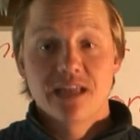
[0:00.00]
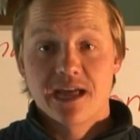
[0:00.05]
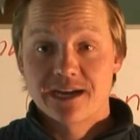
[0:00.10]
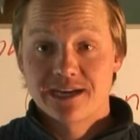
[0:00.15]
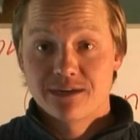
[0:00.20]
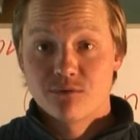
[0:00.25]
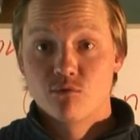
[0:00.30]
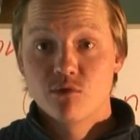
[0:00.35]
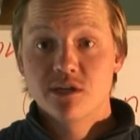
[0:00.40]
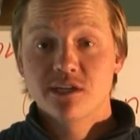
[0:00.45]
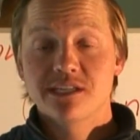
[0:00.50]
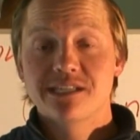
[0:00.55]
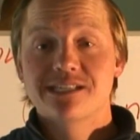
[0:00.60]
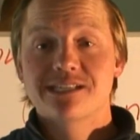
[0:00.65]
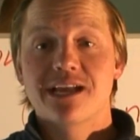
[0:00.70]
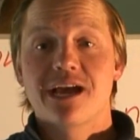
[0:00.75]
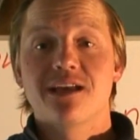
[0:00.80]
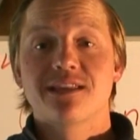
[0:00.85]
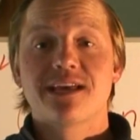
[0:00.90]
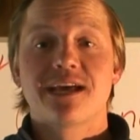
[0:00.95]
can really
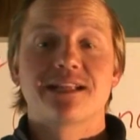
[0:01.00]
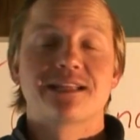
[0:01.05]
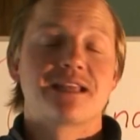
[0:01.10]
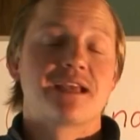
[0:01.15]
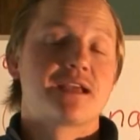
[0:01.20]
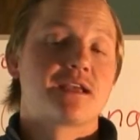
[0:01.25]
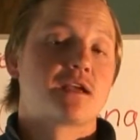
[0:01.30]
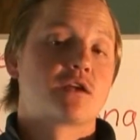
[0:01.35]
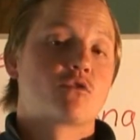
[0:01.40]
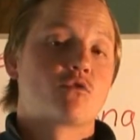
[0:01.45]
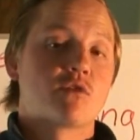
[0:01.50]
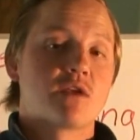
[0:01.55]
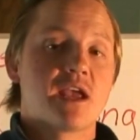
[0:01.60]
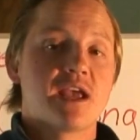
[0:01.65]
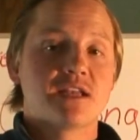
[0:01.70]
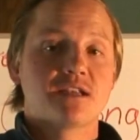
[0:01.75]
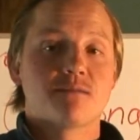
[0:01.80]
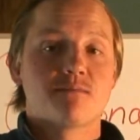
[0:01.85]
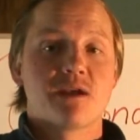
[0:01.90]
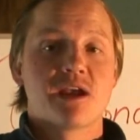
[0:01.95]
sell that thing and
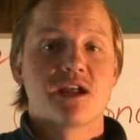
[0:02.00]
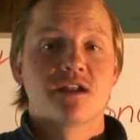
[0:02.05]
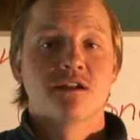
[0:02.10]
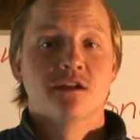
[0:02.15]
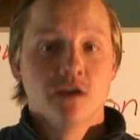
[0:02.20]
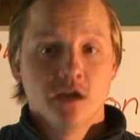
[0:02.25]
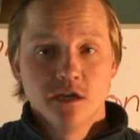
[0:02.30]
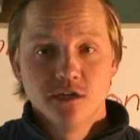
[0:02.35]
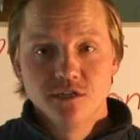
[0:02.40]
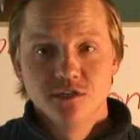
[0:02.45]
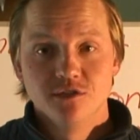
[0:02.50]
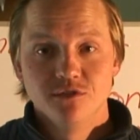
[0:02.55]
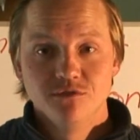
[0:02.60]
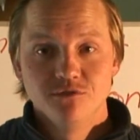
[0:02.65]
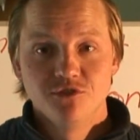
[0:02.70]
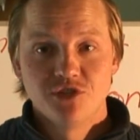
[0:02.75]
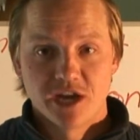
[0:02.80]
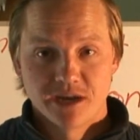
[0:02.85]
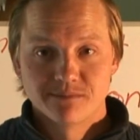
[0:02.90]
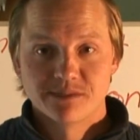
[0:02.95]
create demand,
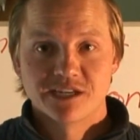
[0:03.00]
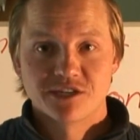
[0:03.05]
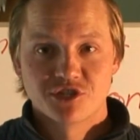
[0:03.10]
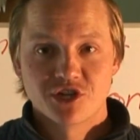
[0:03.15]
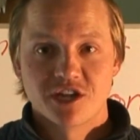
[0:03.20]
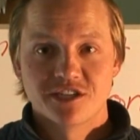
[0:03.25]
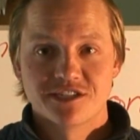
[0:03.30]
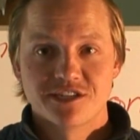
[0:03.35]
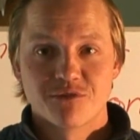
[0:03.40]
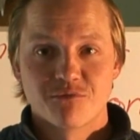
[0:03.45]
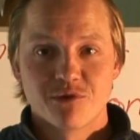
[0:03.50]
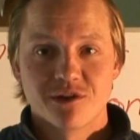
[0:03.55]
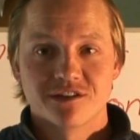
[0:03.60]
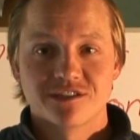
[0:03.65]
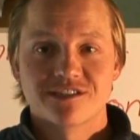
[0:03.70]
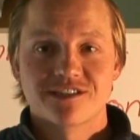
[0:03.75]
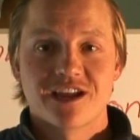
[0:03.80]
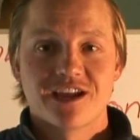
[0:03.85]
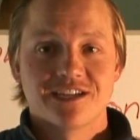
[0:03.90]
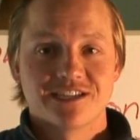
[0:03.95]

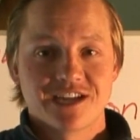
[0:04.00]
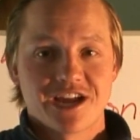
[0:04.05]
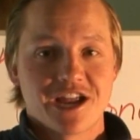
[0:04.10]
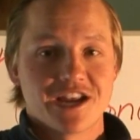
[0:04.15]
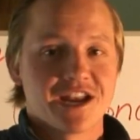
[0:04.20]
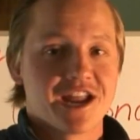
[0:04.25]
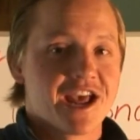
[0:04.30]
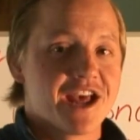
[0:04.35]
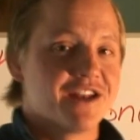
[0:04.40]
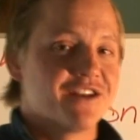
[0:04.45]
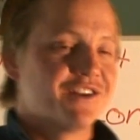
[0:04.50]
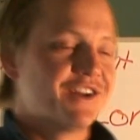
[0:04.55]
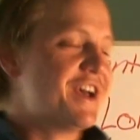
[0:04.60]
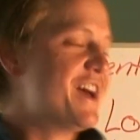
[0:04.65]
james@judsonrealestate.net.